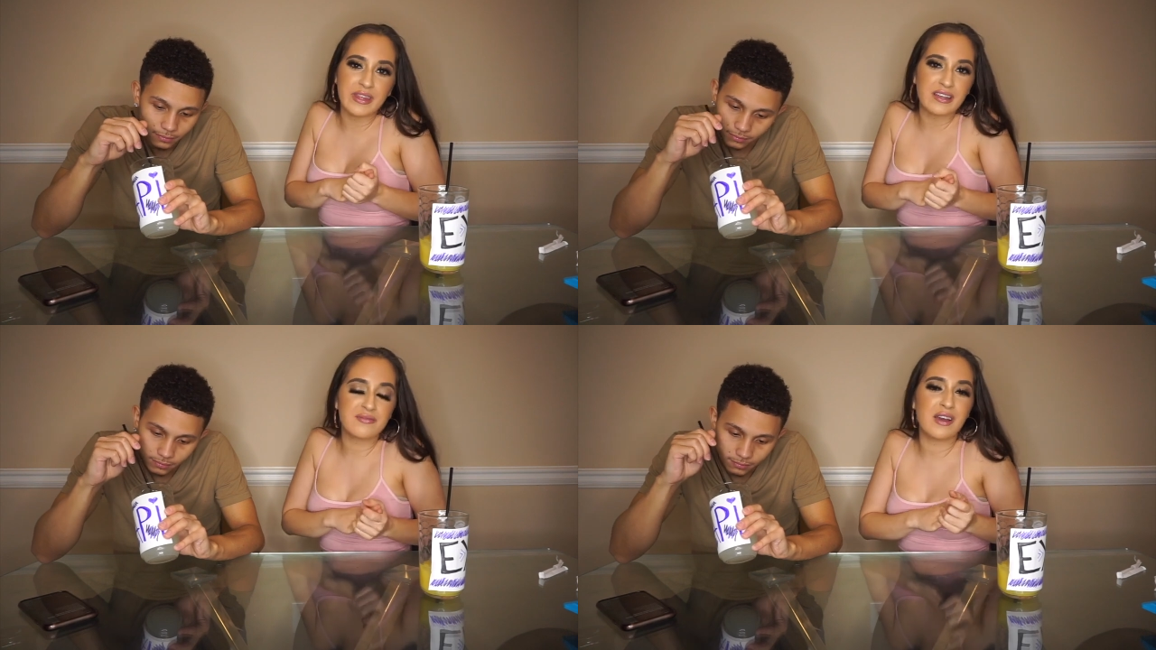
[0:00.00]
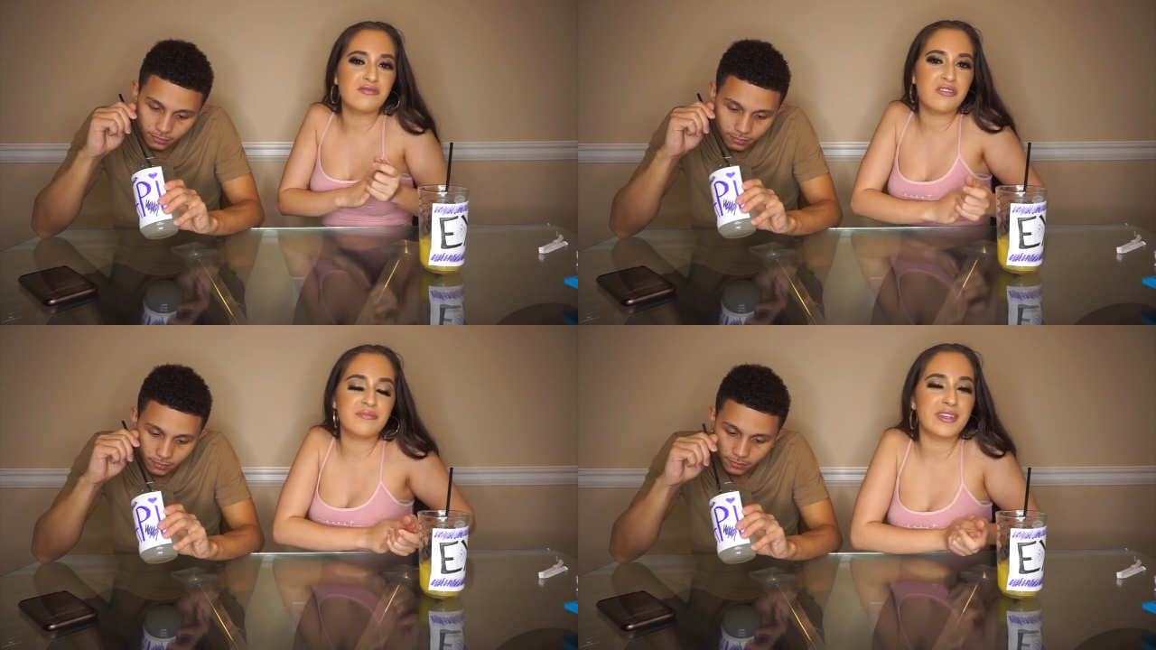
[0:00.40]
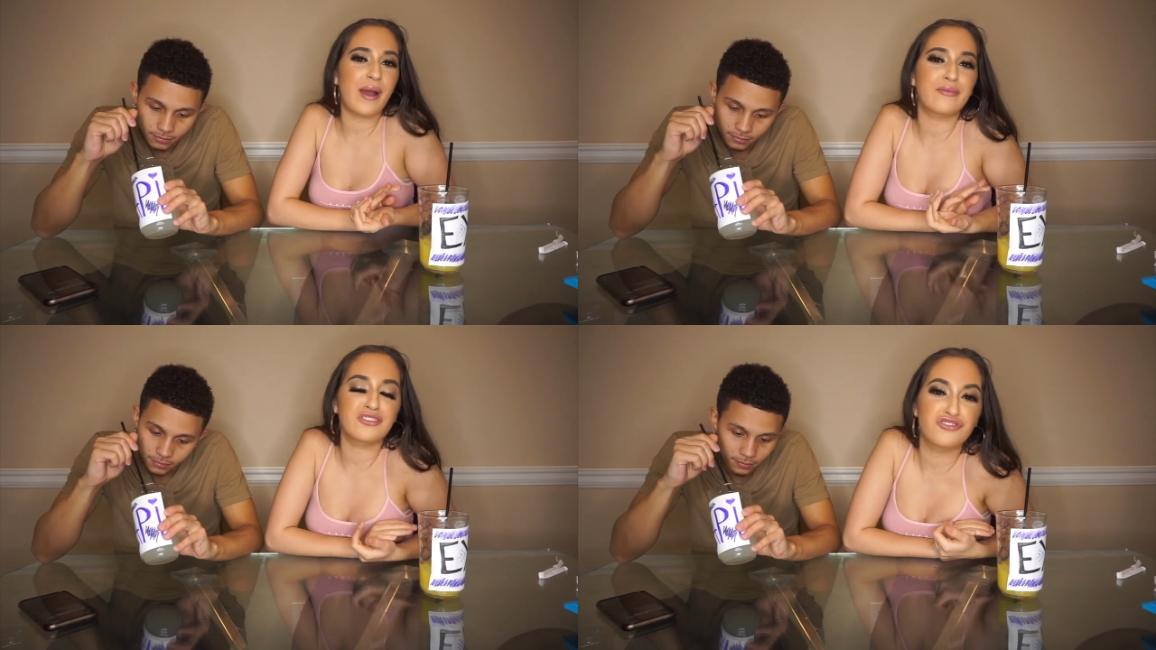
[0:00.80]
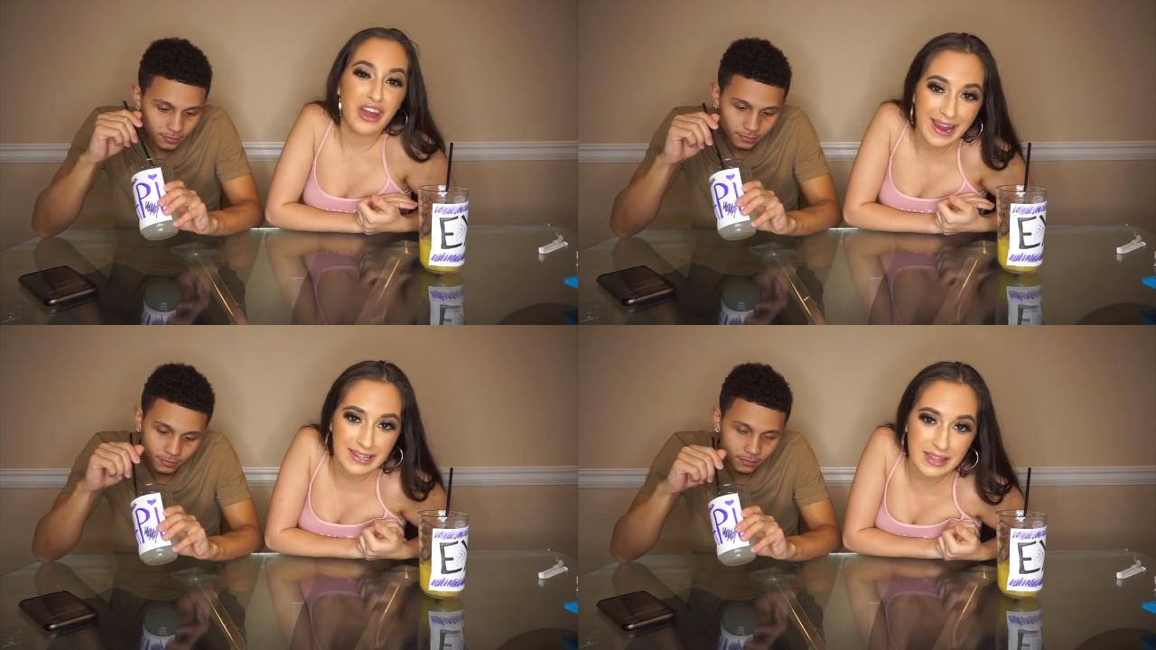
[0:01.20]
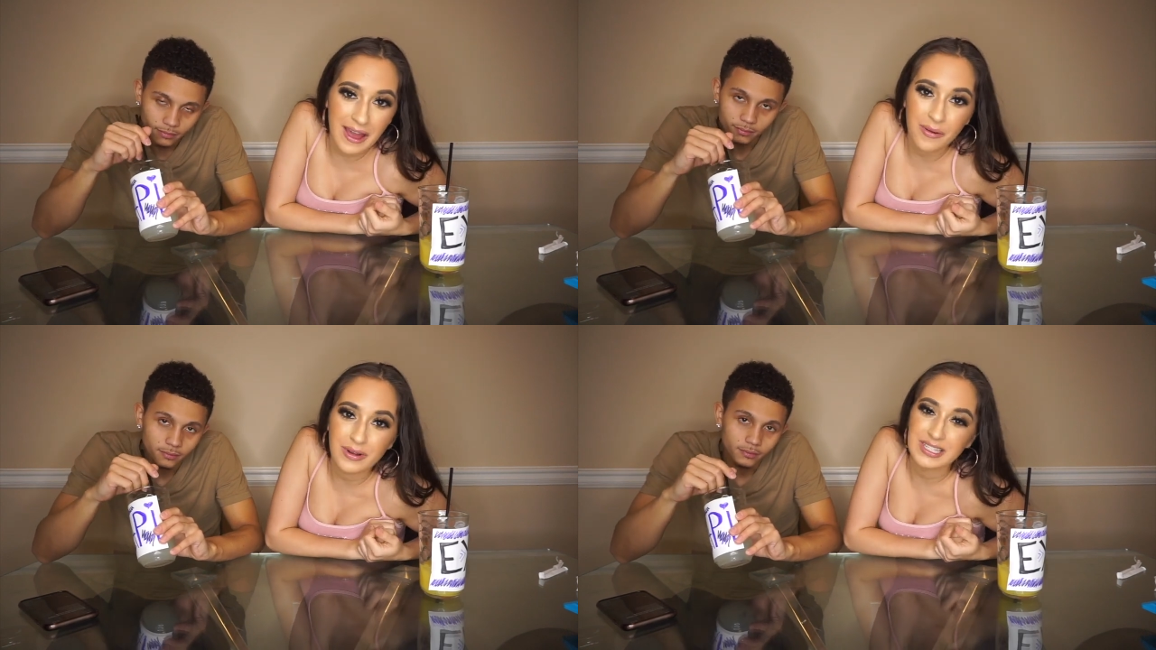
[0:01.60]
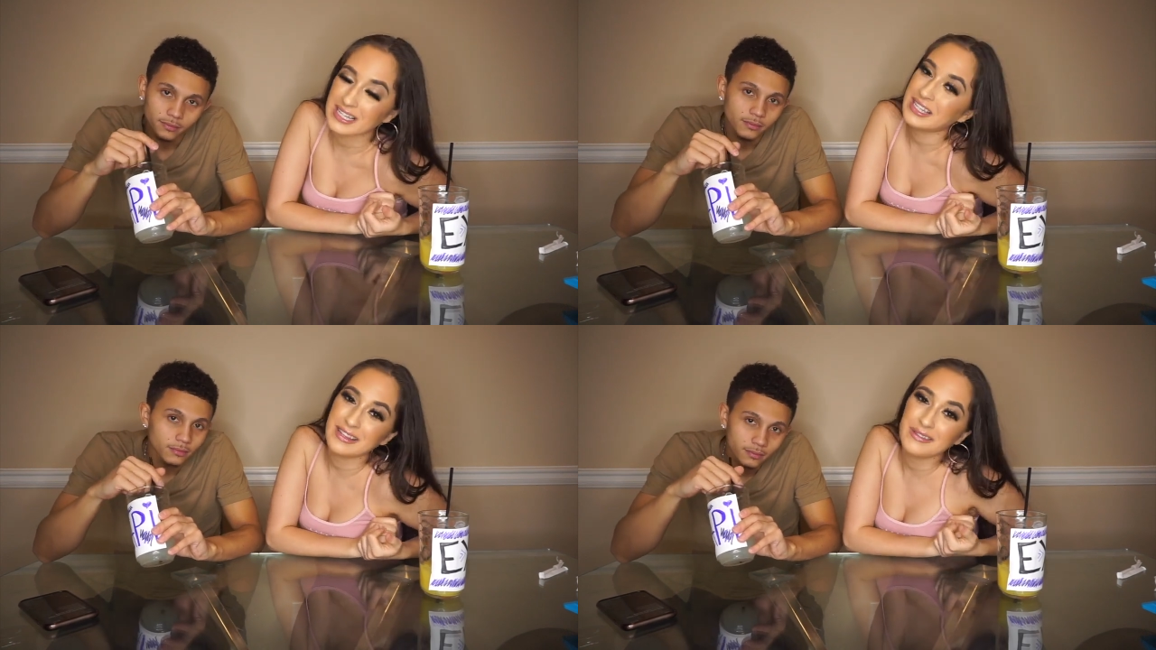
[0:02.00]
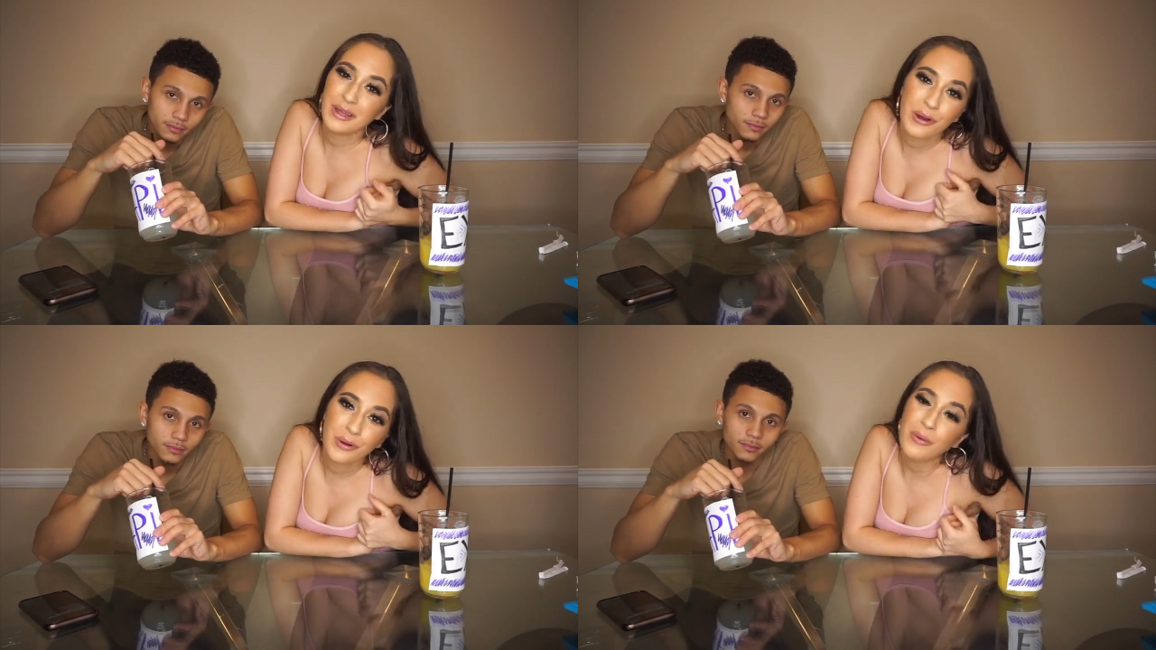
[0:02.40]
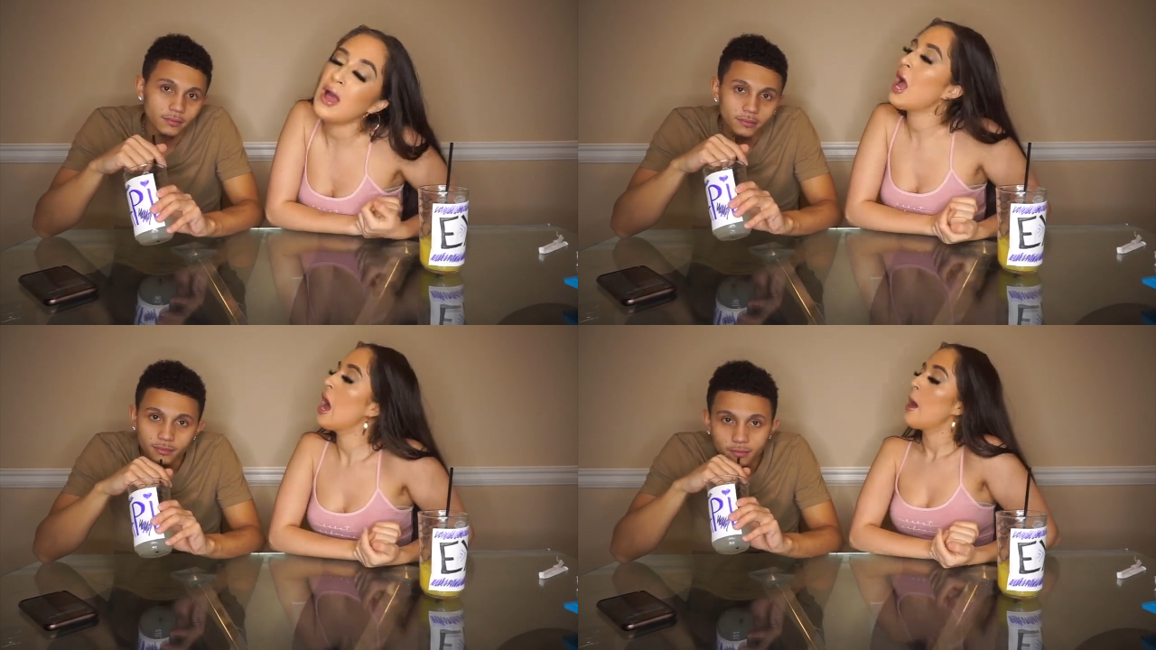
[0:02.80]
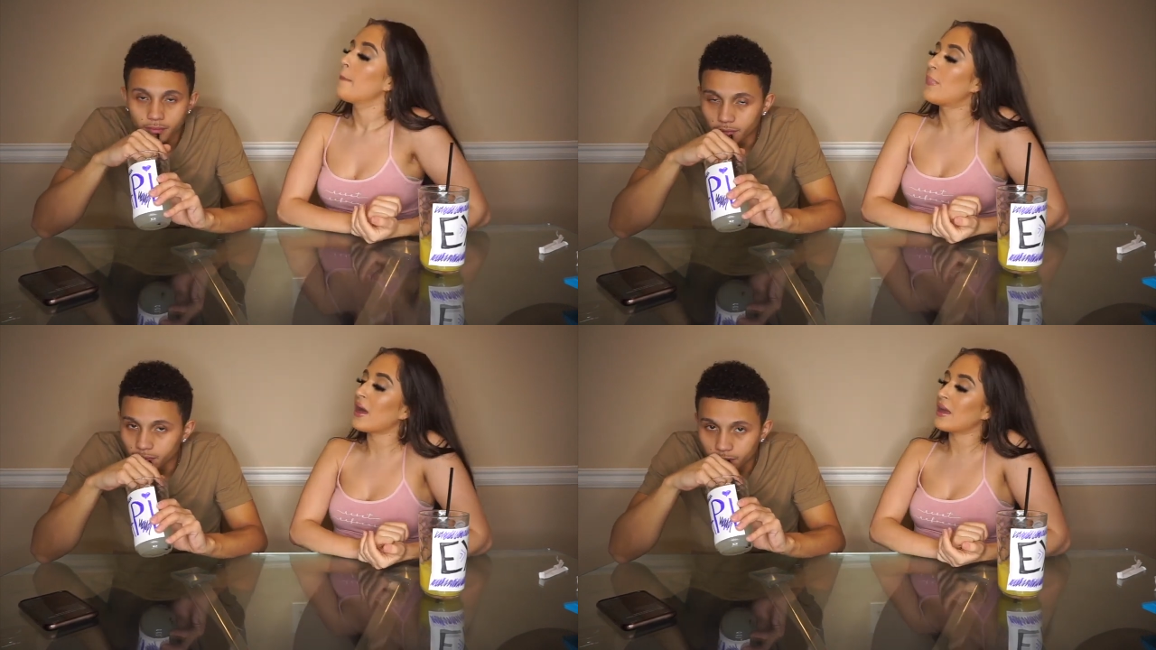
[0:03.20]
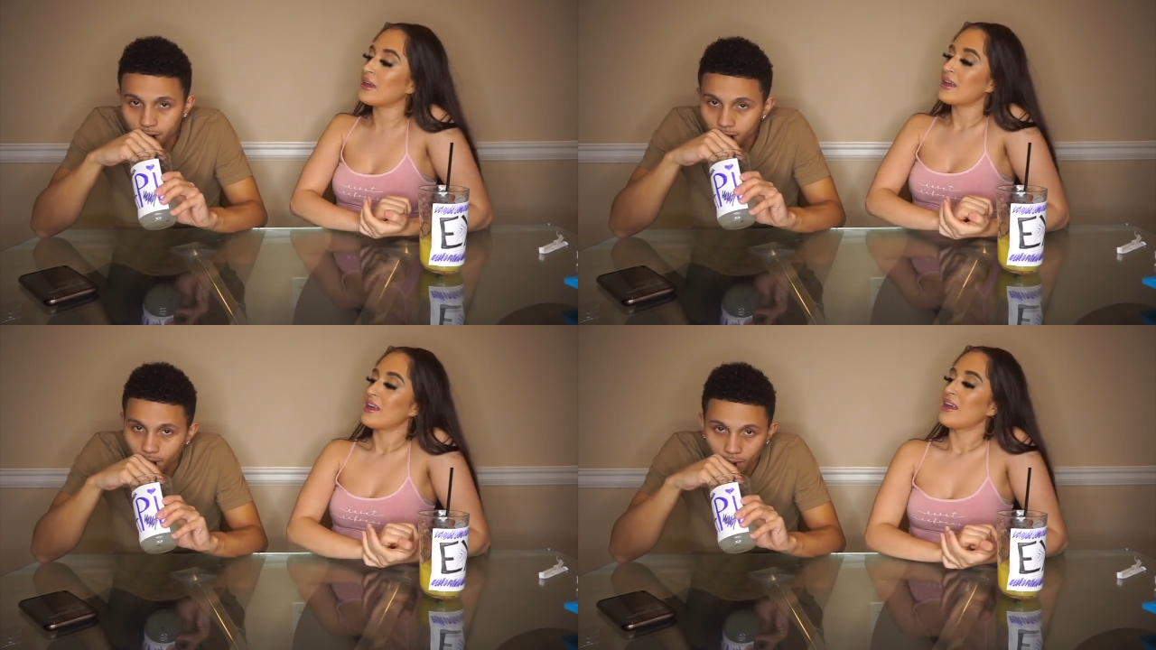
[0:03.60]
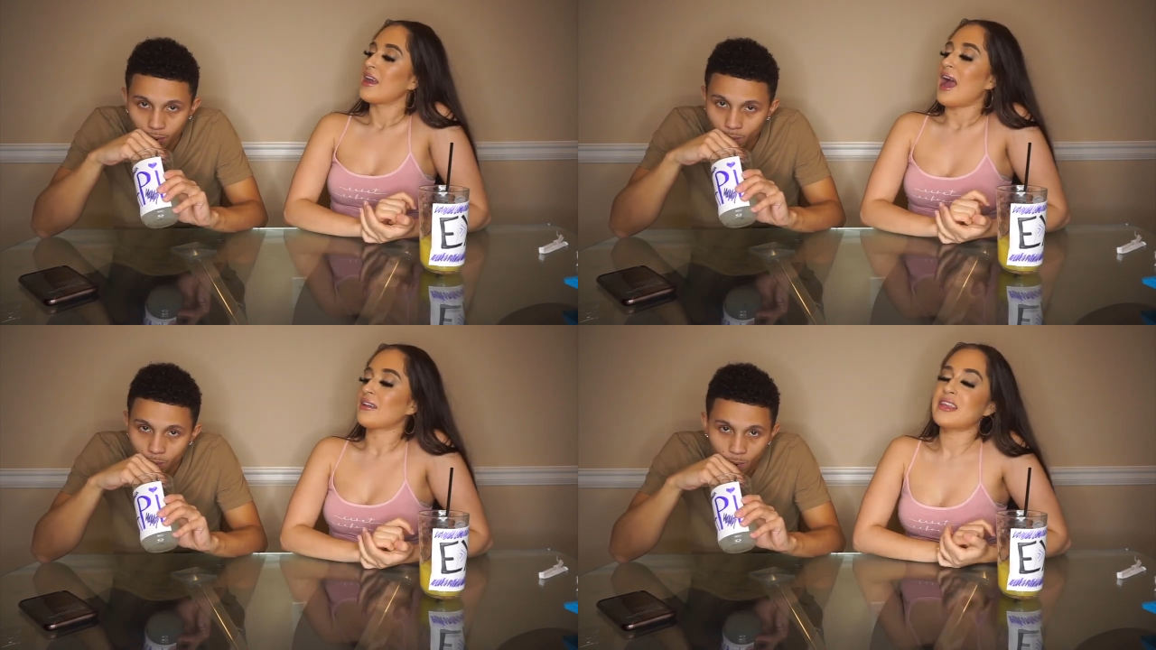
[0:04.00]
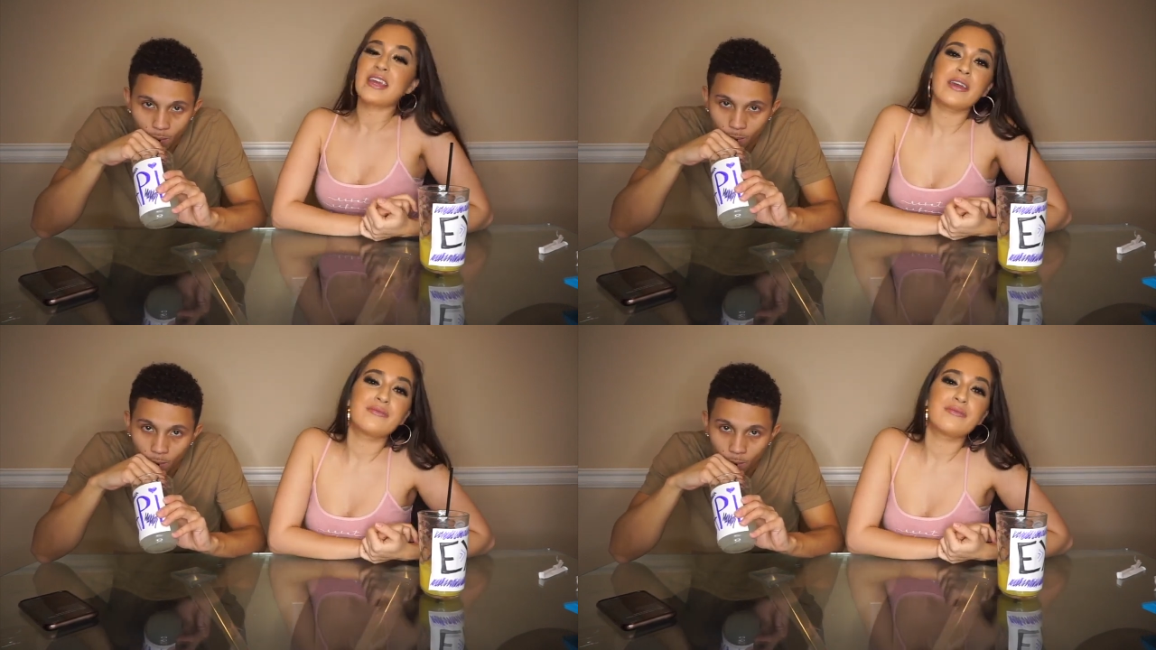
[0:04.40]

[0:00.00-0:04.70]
Speaker 1: That's why, you know what I'm saying, I was dragging it out because I didn't know. But I think he